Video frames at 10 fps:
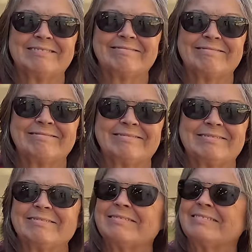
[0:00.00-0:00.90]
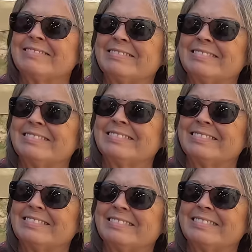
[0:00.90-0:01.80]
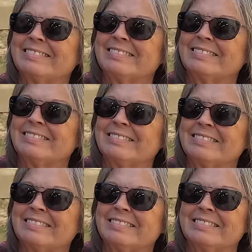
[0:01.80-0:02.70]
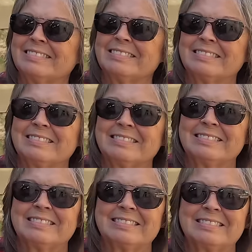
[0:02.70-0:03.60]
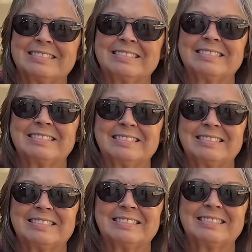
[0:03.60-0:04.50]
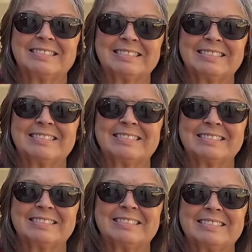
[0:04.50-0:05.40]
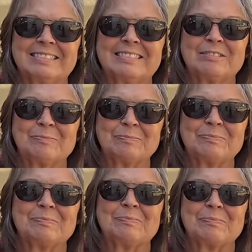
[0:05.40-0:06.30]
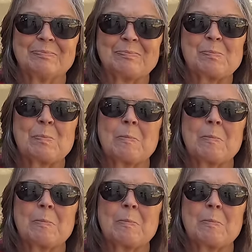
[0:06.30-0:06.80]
The person shown says nothing.